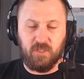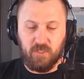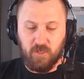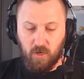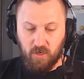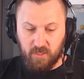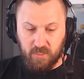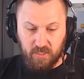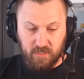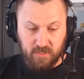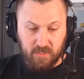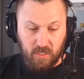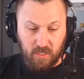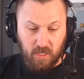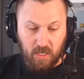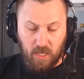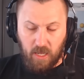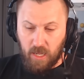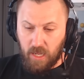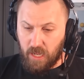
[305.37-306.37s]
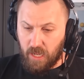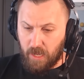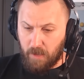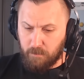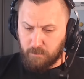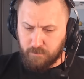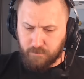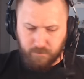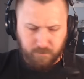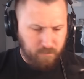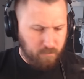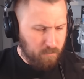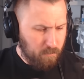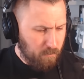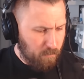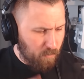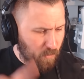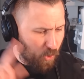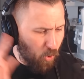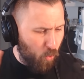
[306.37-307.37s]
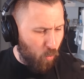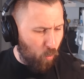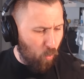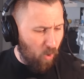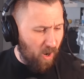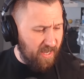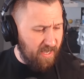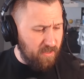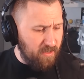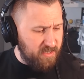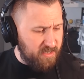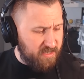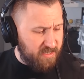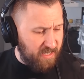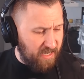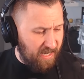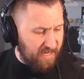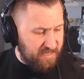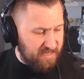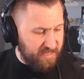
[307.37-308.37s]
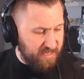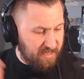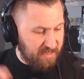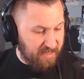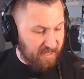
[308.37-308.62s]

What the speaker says: the Darkness. What else did I see